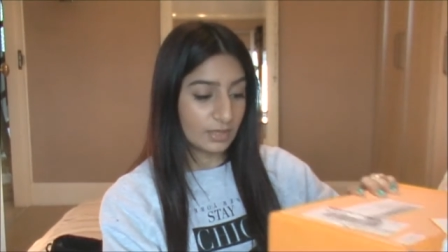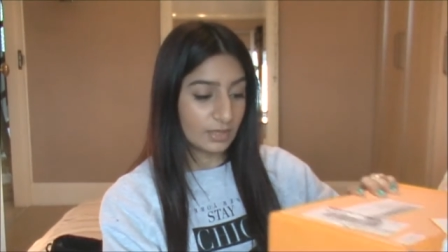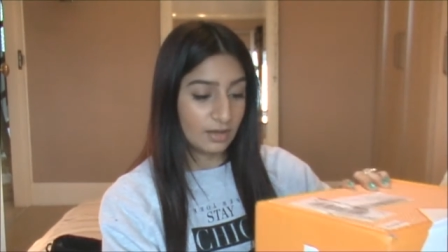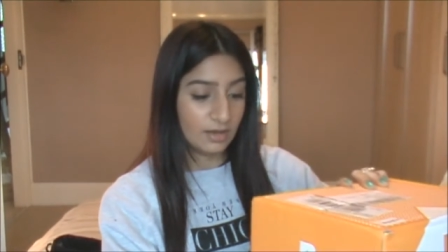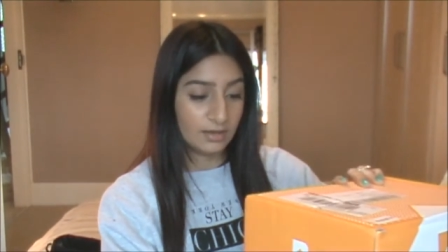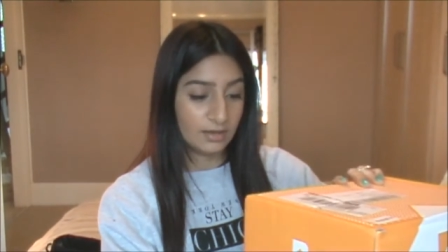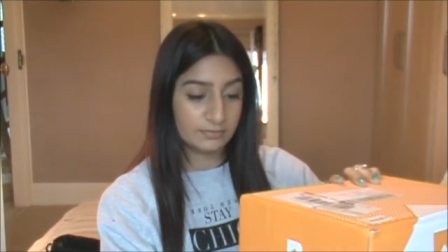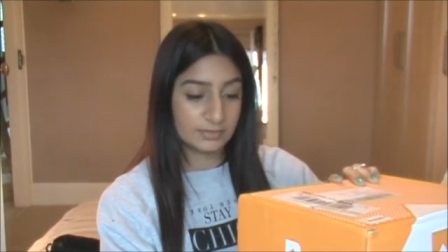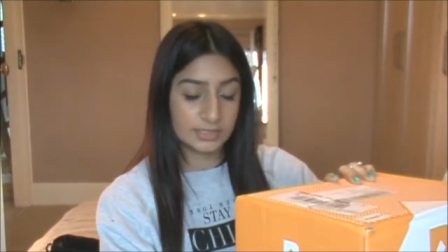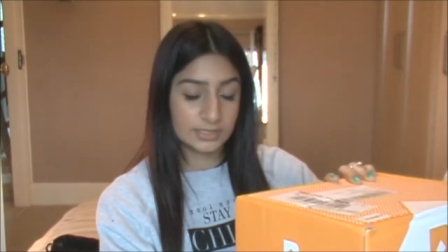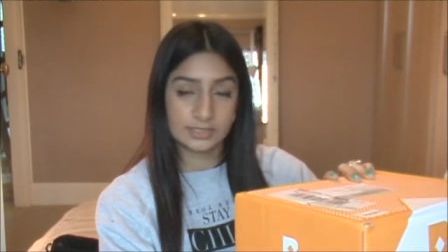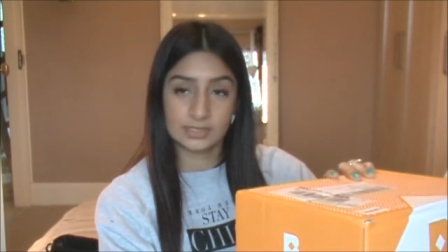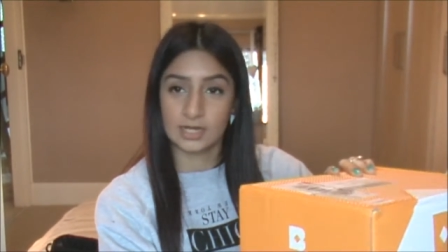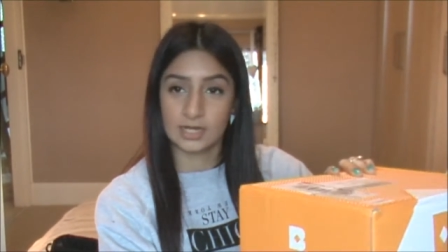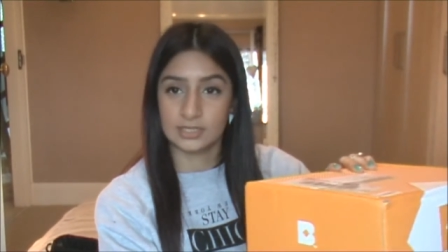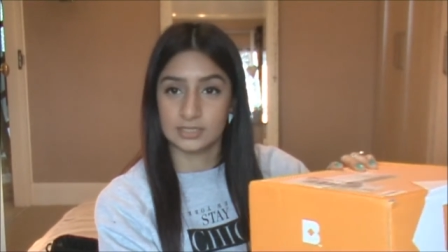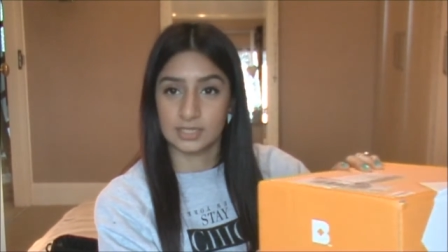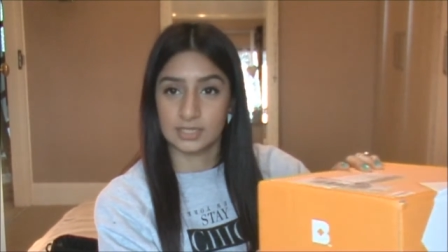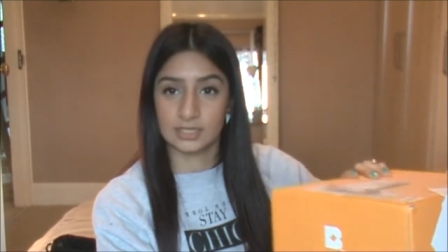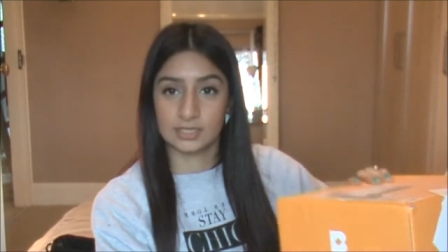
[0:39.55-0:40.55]
I've just
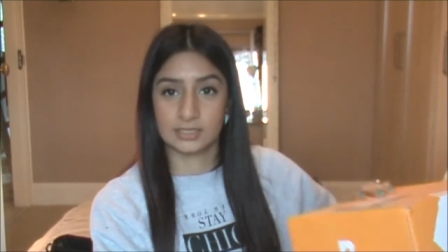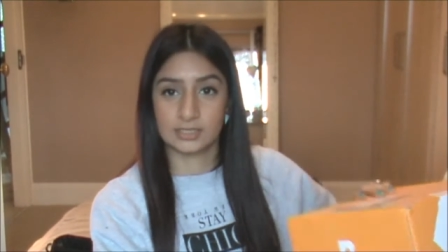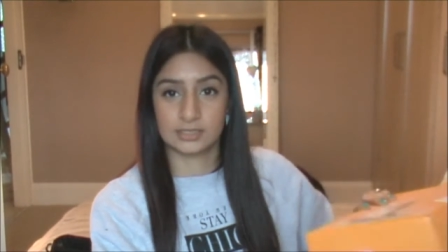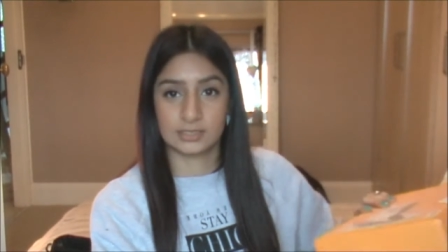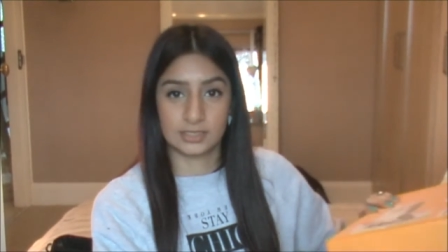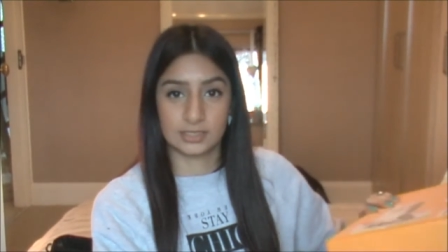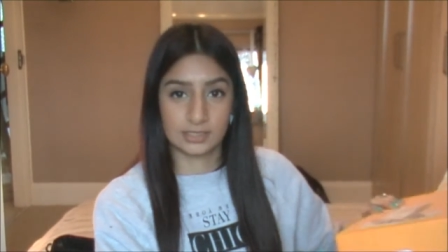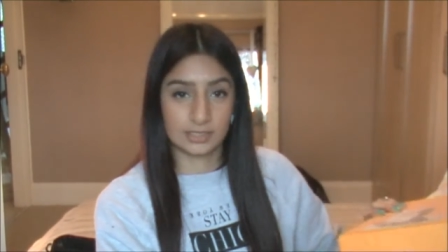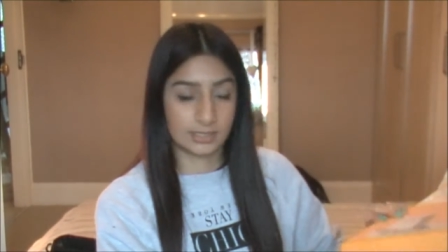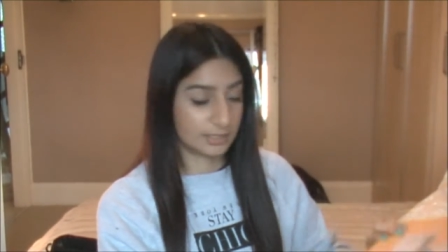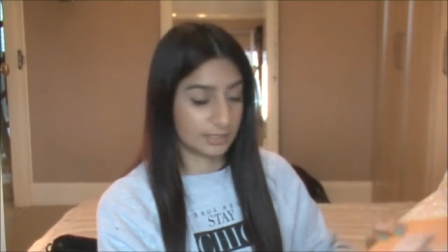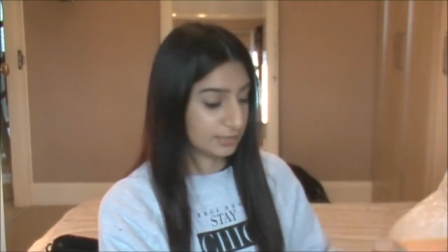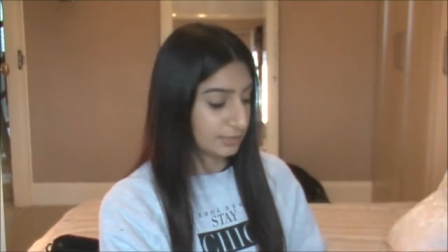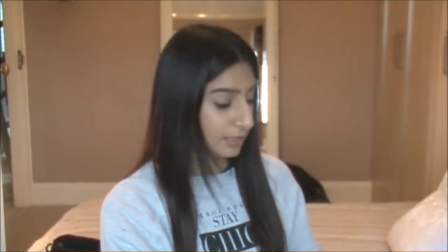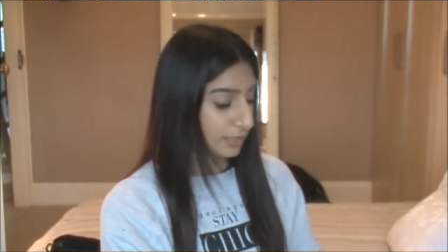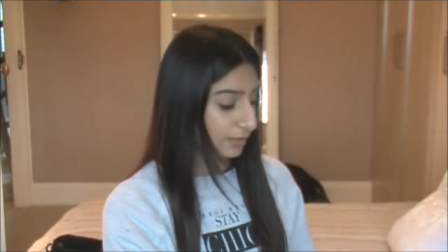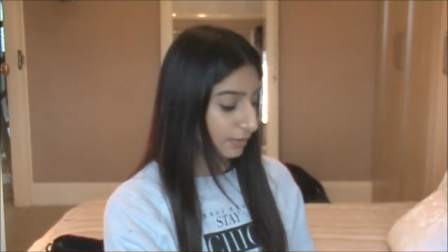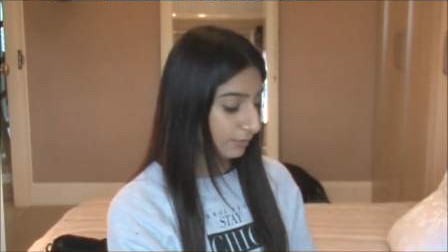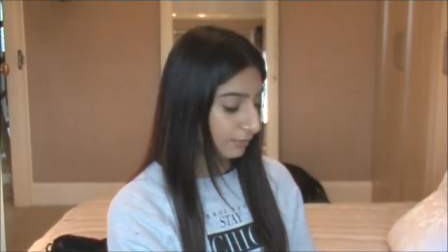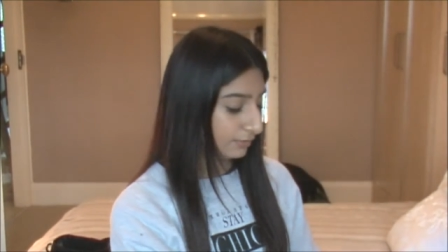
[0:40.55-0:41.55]
undone the sticker
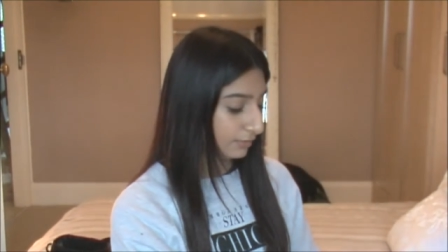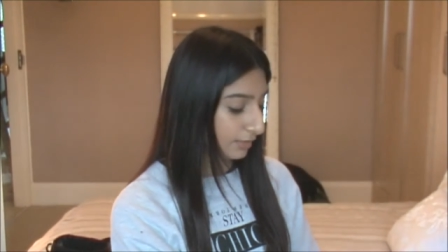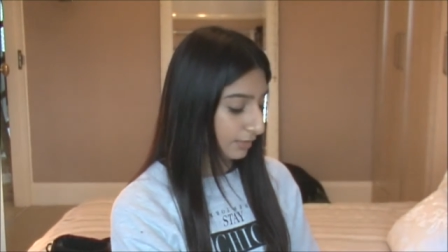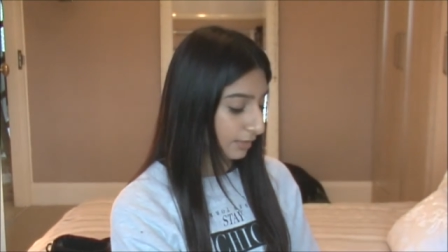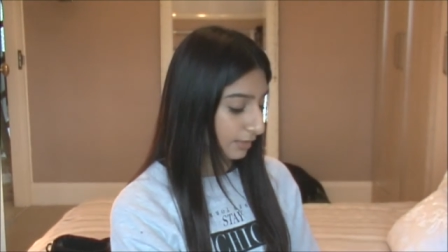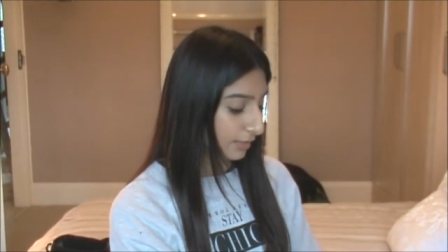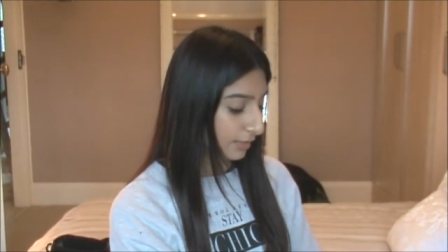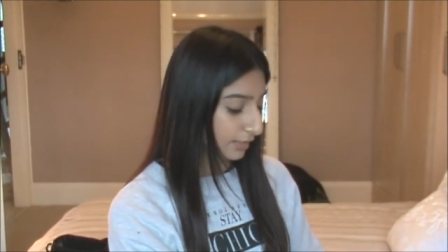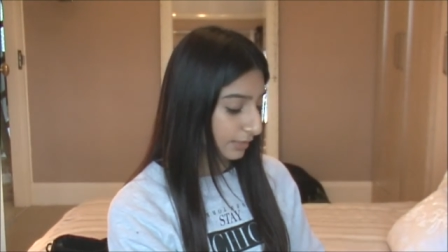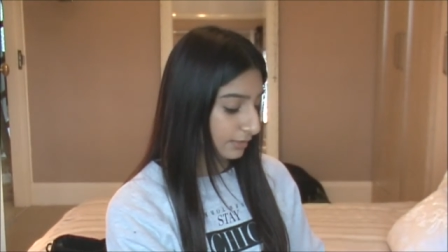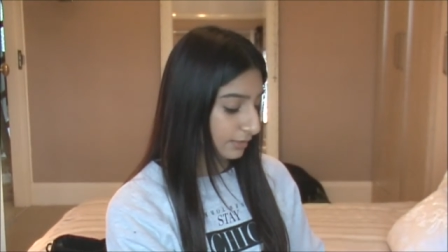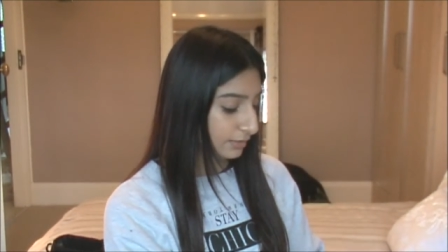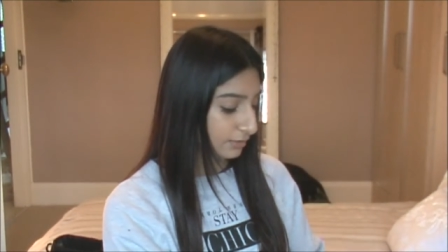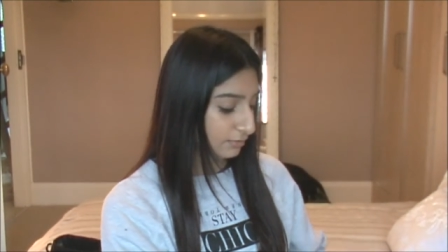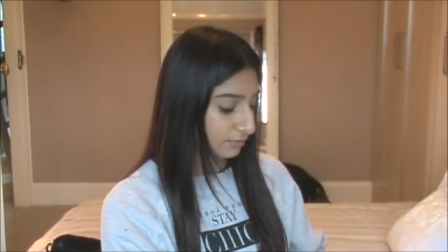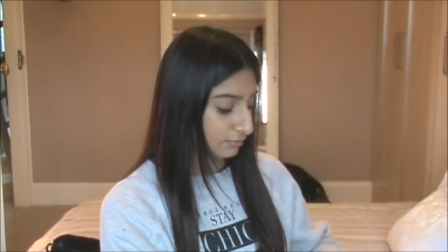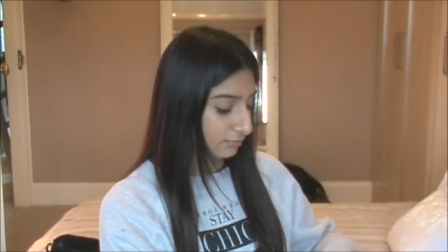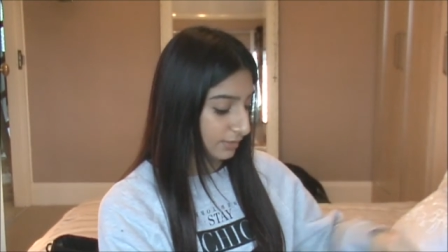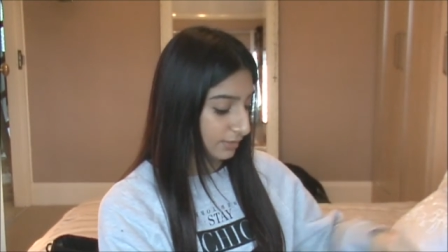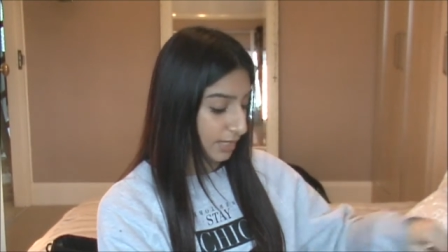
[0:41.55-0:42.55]
so that I
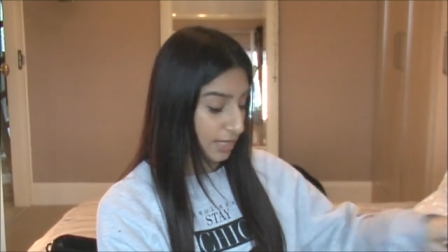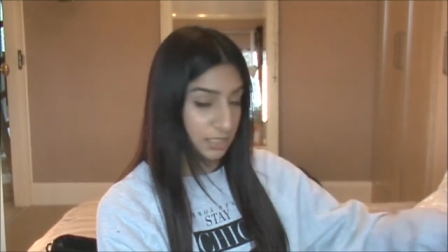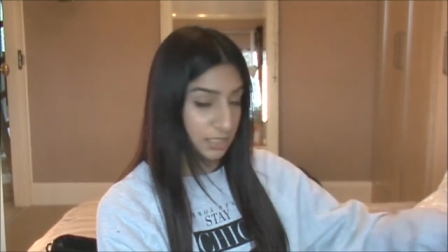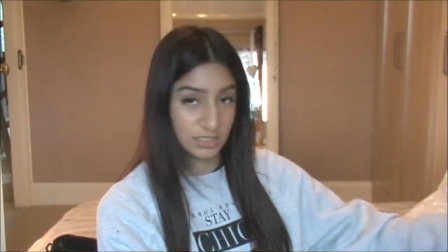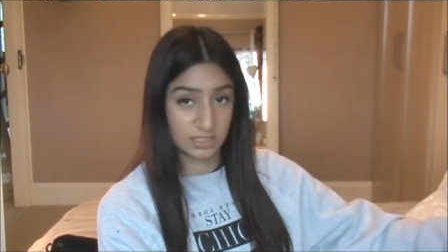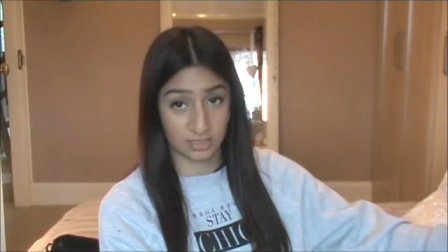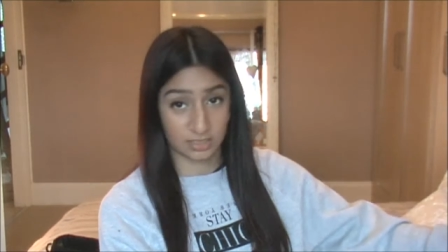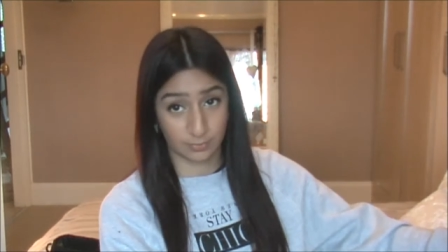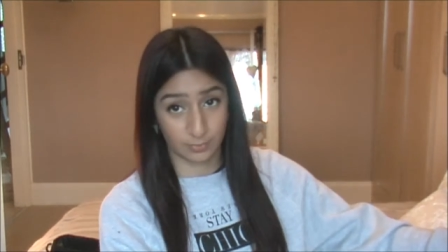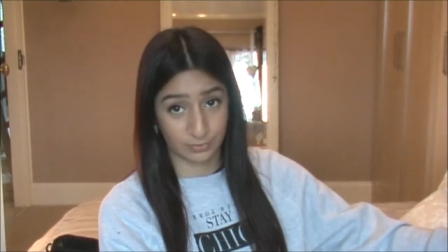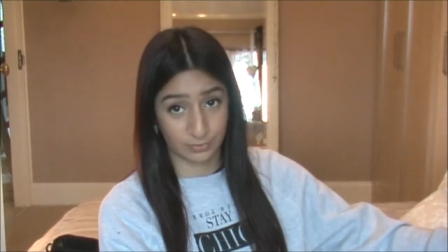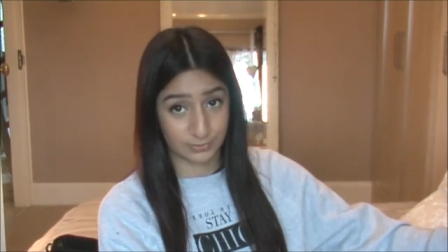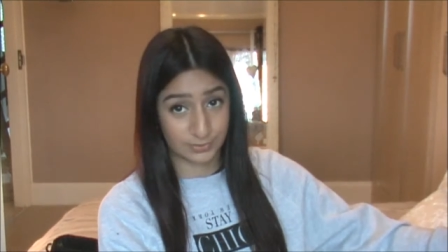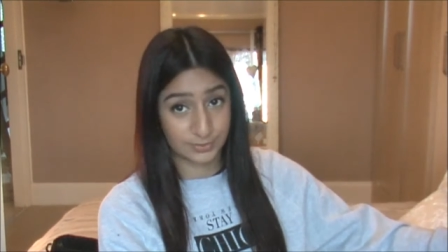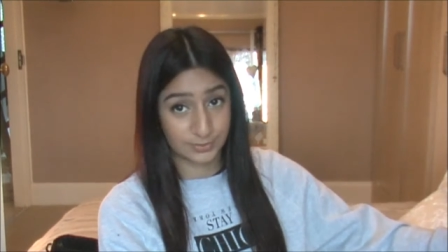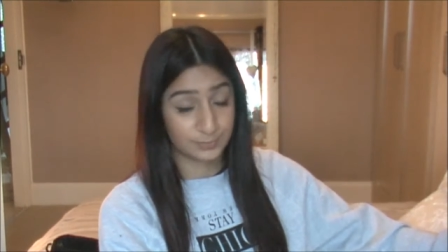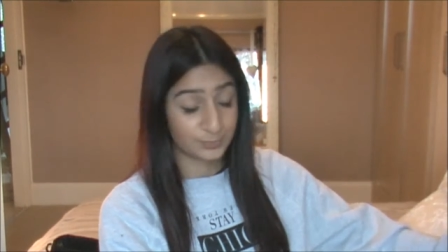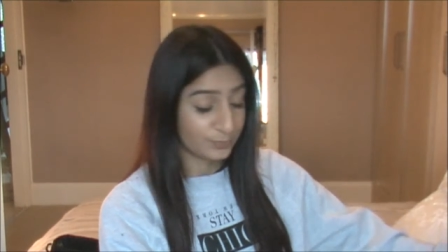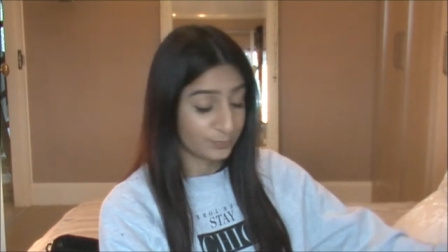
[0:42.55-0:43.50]
can get into the box.